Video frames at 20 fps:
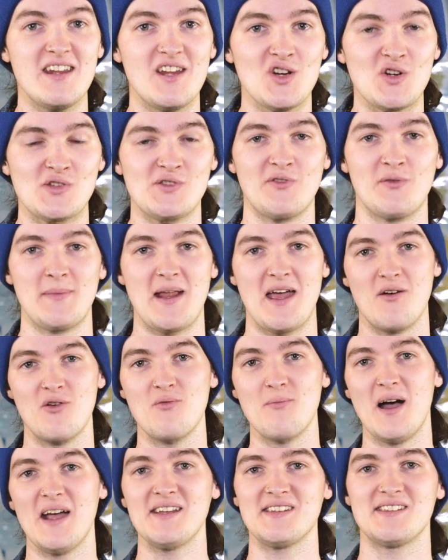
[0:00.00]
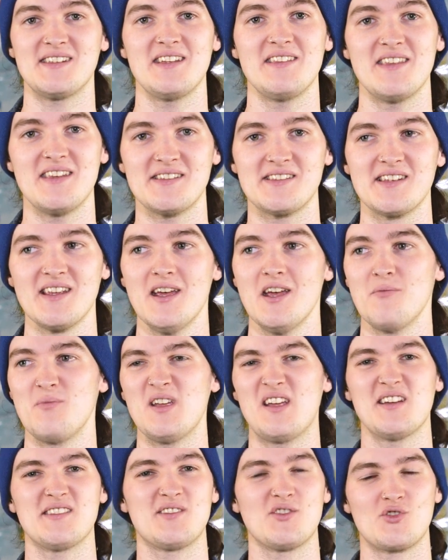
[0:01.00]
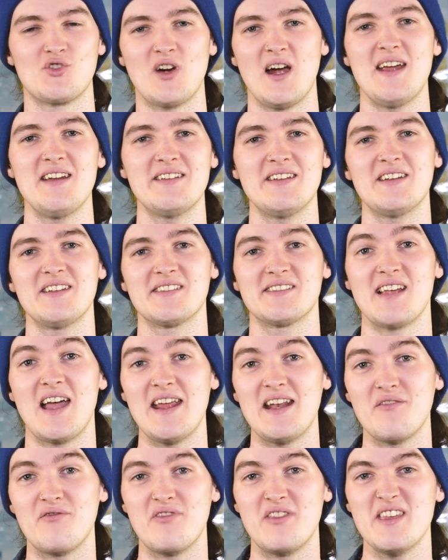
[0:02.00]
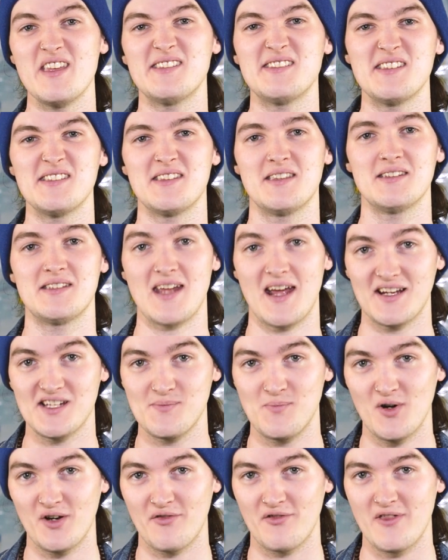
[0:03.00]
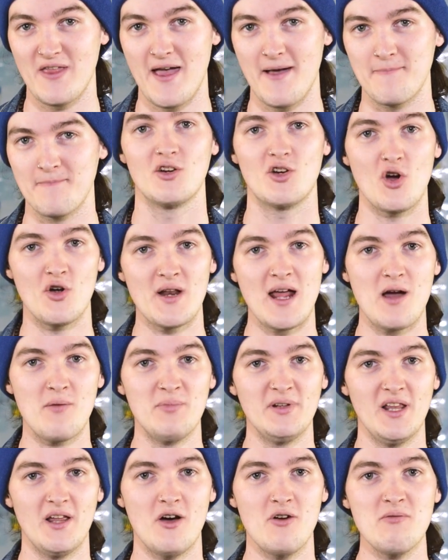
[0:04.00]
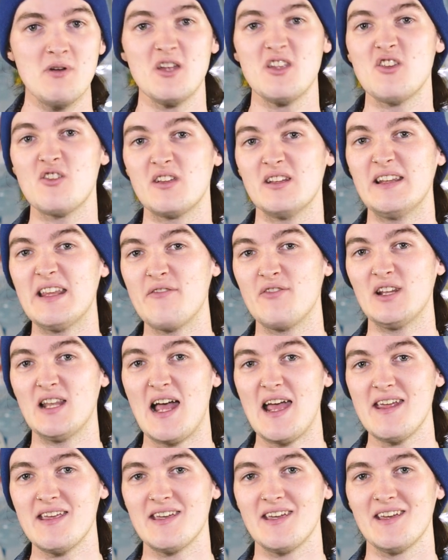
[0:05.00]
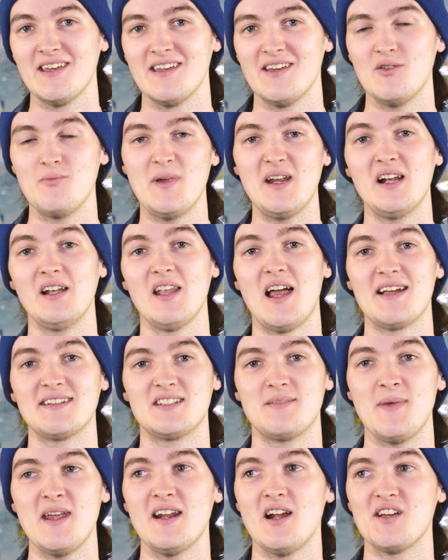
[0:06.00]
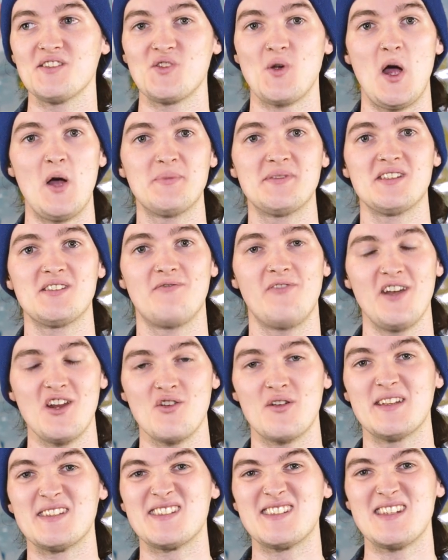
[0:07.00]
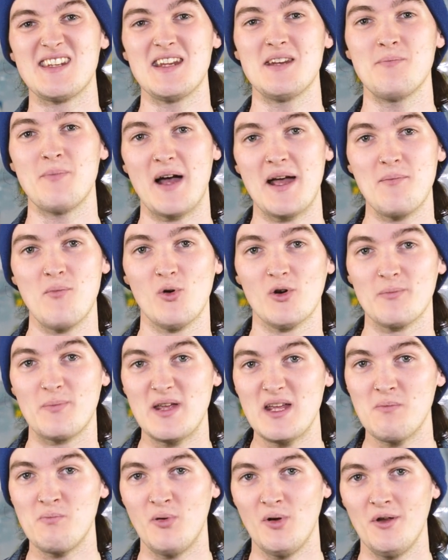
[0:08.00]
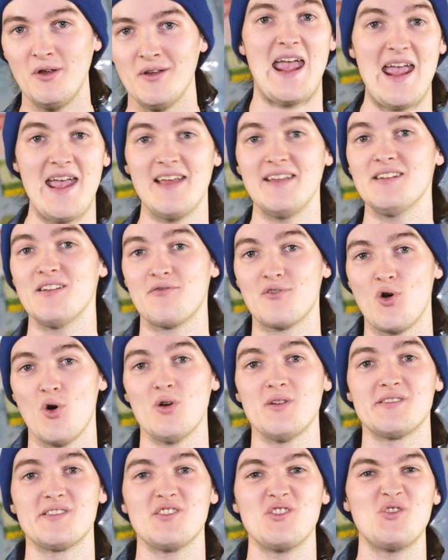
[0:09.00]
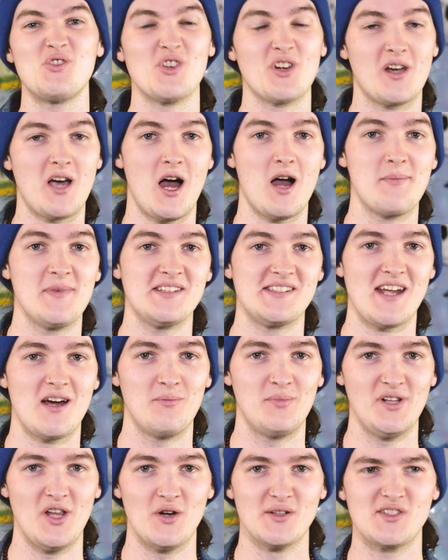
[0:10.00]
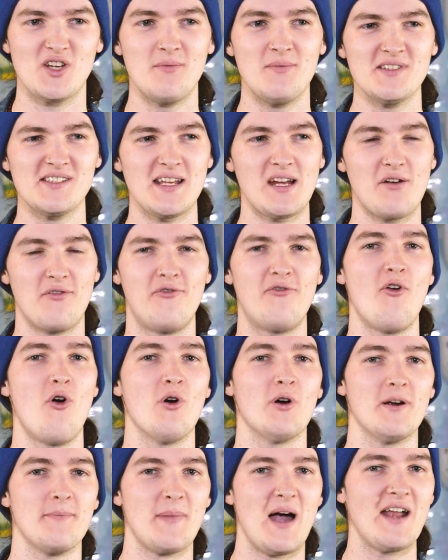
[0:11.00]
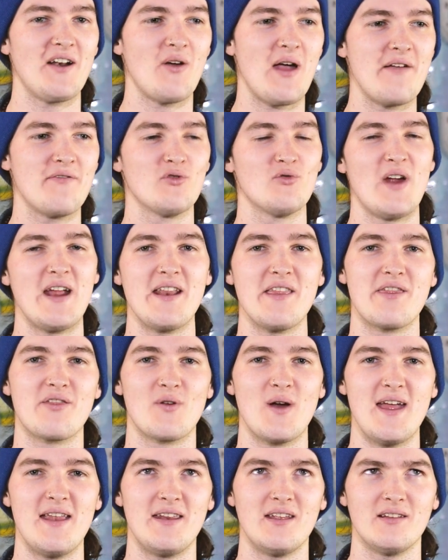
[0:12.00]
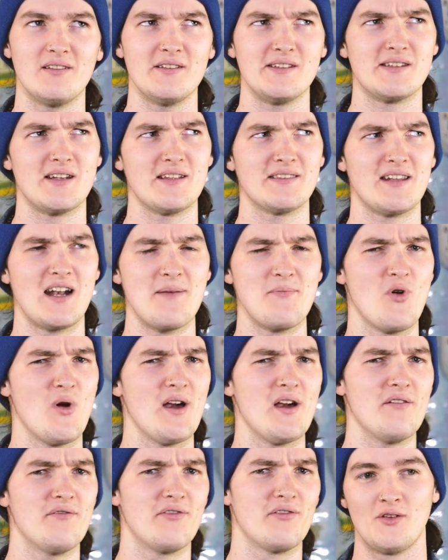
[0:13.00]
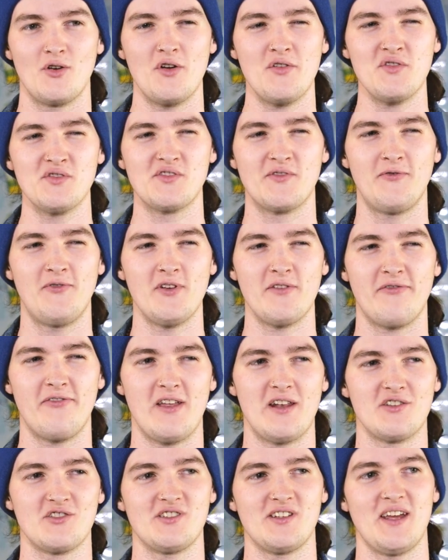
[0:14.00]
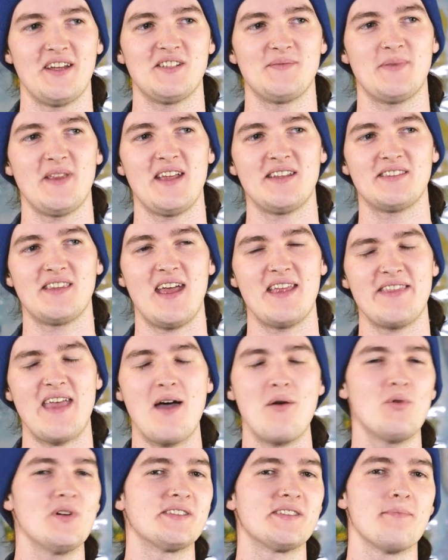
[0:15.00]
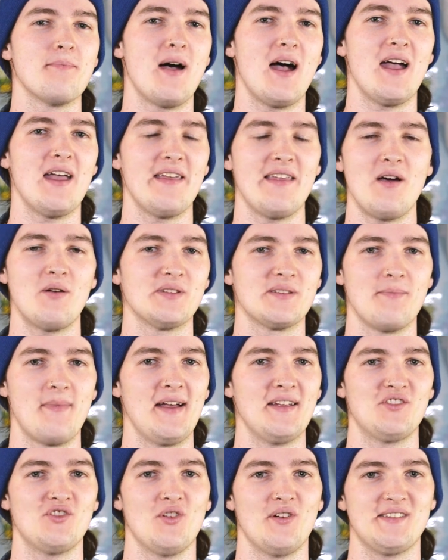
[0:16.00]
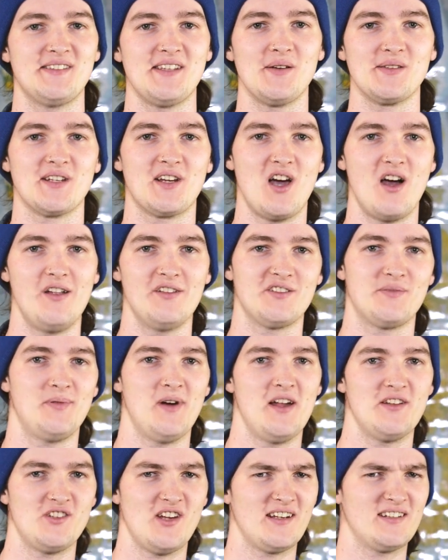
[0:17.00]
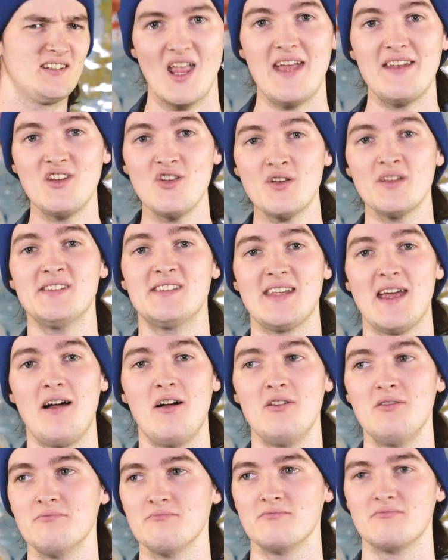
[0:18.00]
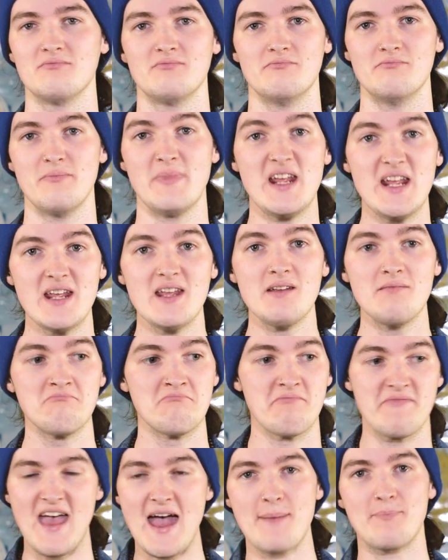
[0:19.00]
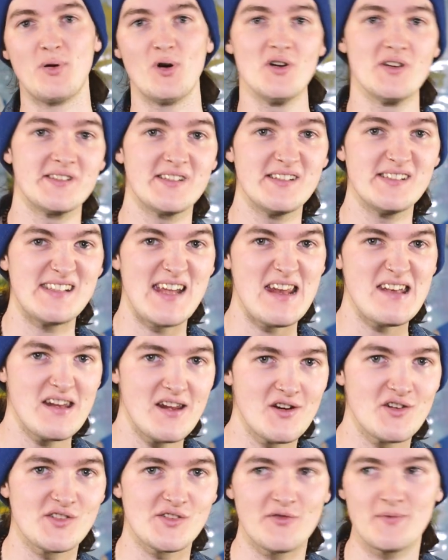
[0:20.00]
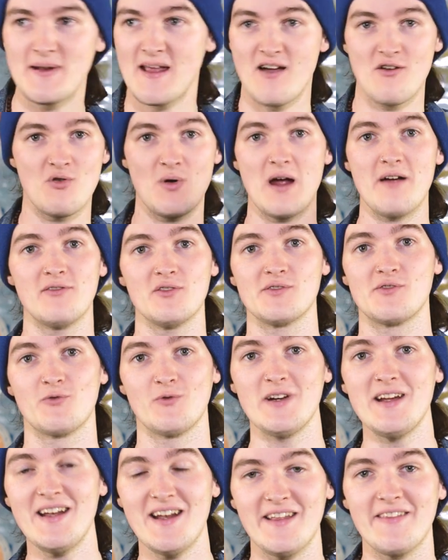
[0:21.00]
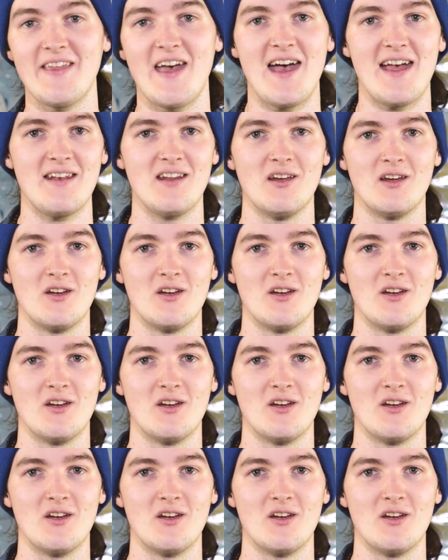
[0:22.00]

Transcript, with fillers: years from now who might see this because they're trying to decide if this is the textbook for them? Go down below. You can leave a like. It would mean a lot to me. It also helps this video get seen by more people. And of course, you should comment down below. It's almost like a forum. I don't have a Reddit thread, at least not that I'm aware of. There are those foot fetish sites, but that that, that wasn't my that wasn't my choice. That was a college project. And you could tell me, that person ten years from now, whoever's reading that,